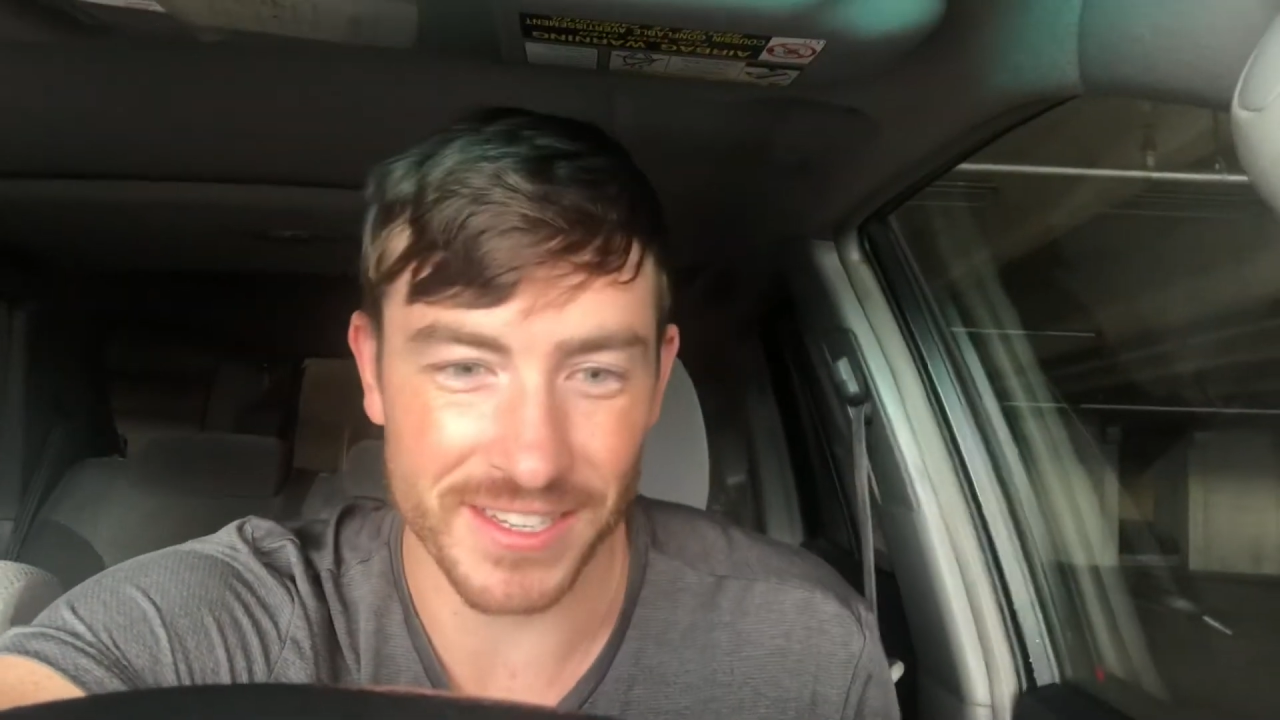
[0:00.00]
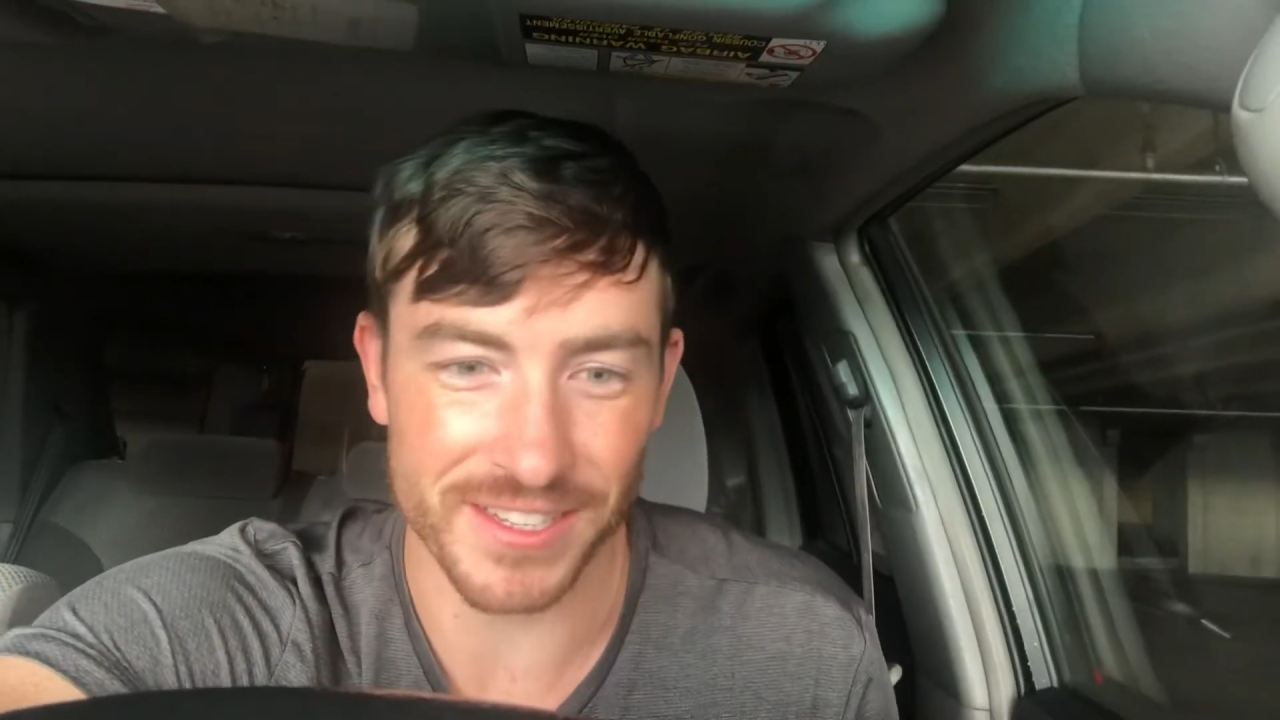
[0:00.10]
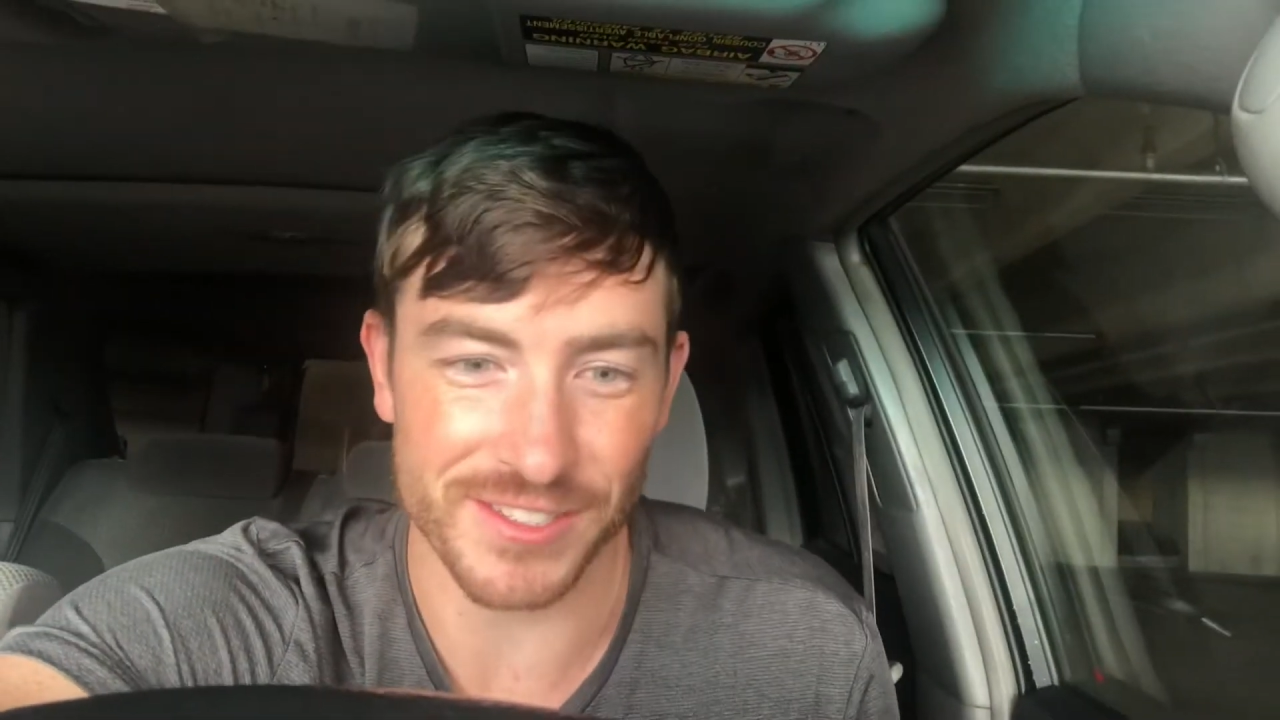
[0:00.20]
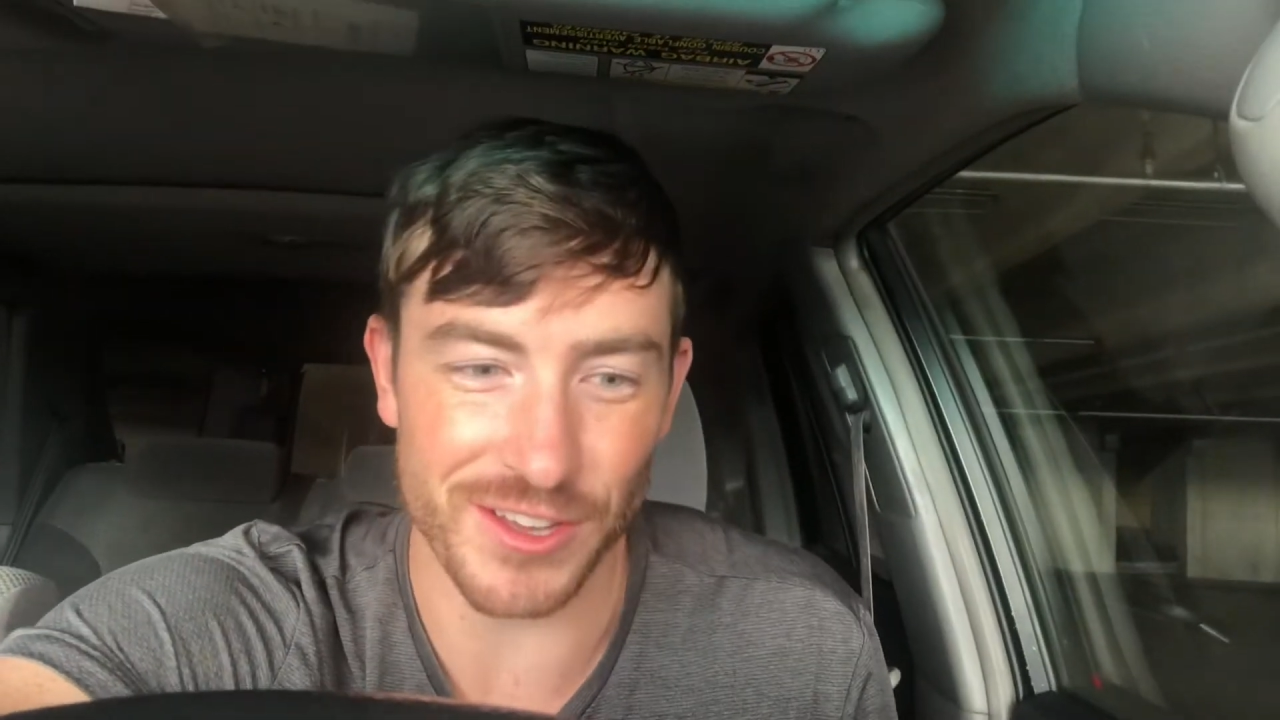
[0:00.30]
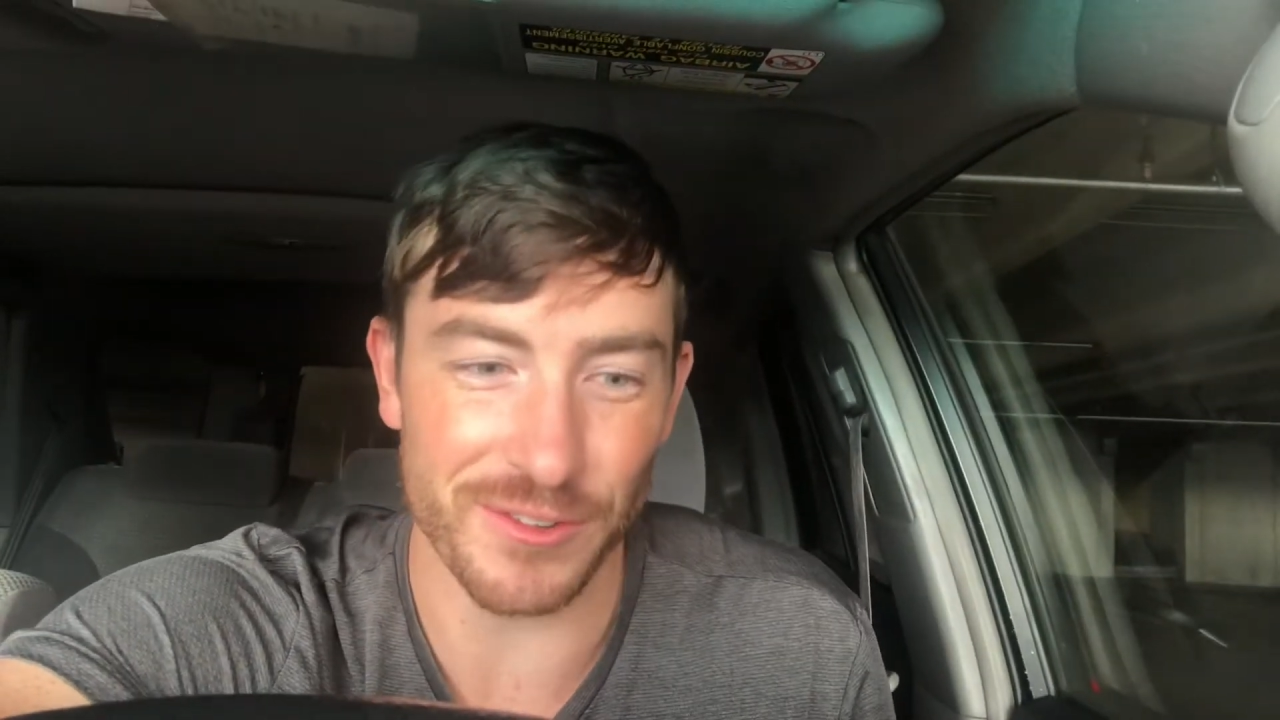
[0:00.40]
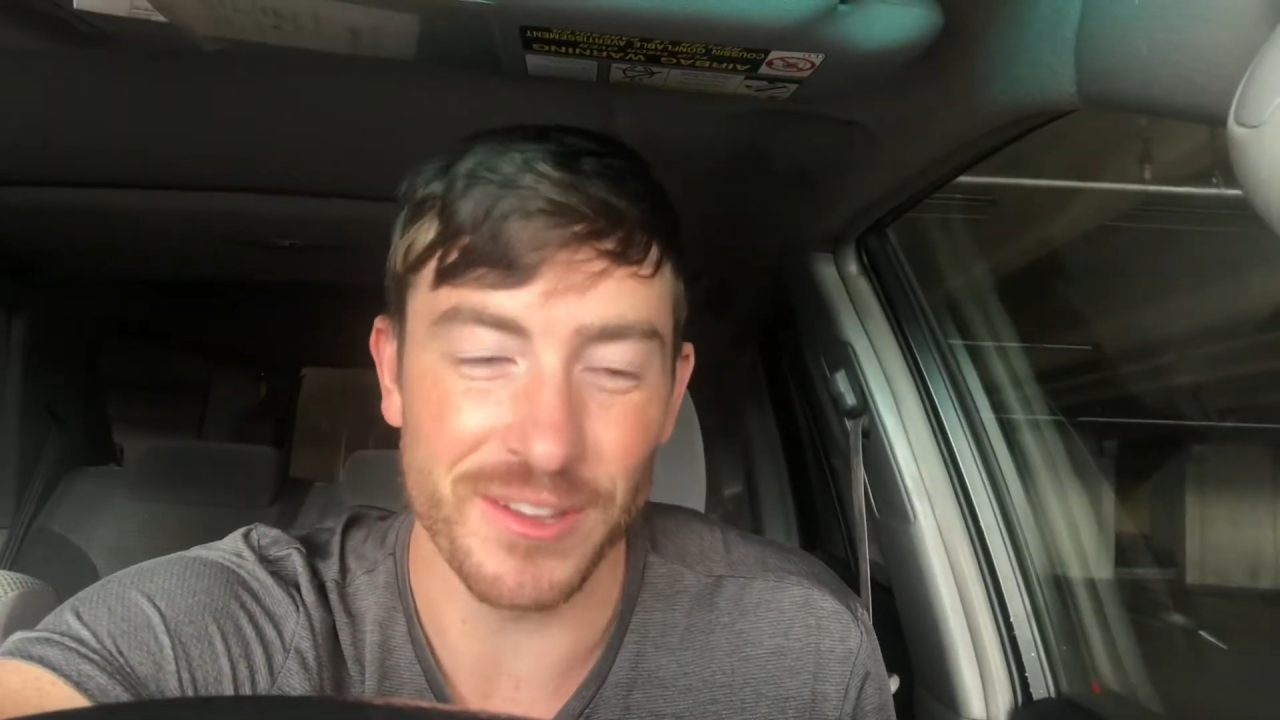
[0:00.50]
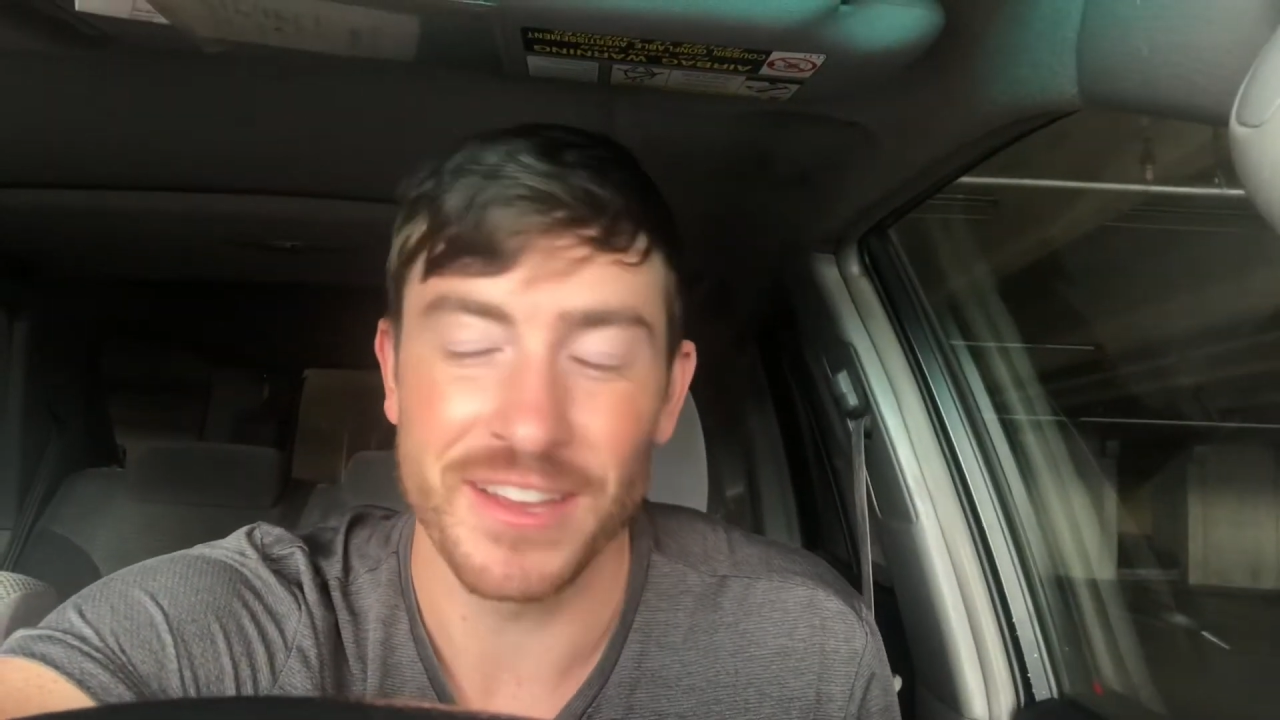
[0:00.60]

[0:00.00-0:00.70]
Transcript: So